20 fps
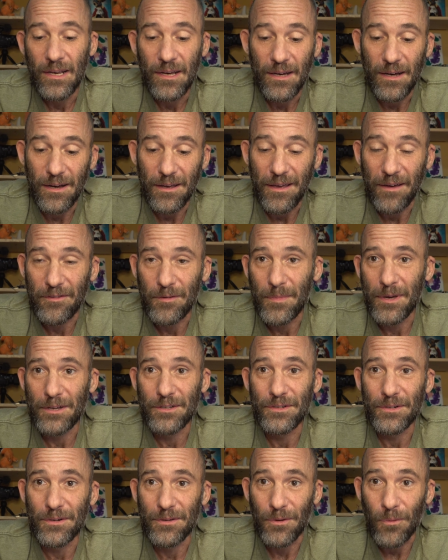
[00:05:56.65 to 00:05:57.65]
You have to make
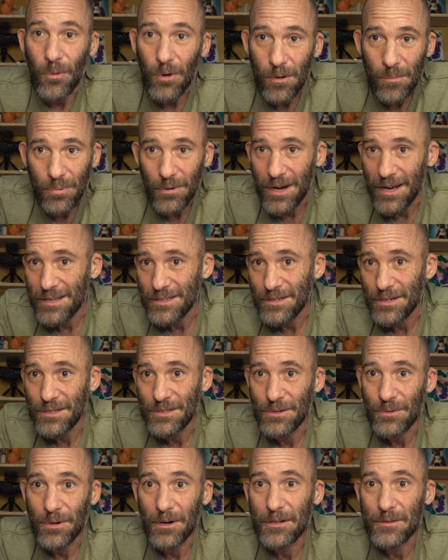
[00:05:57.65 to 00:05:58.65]
sure the word
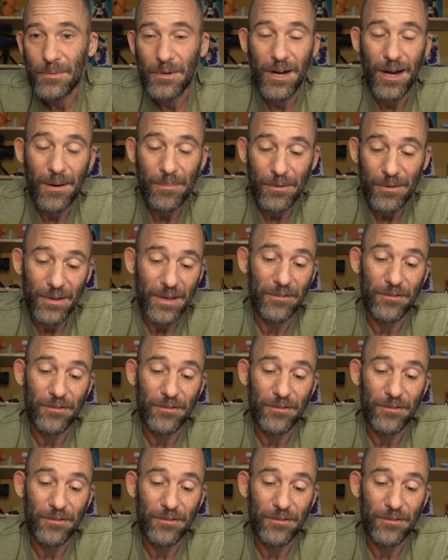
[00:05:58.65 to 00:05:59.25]
processor works properly.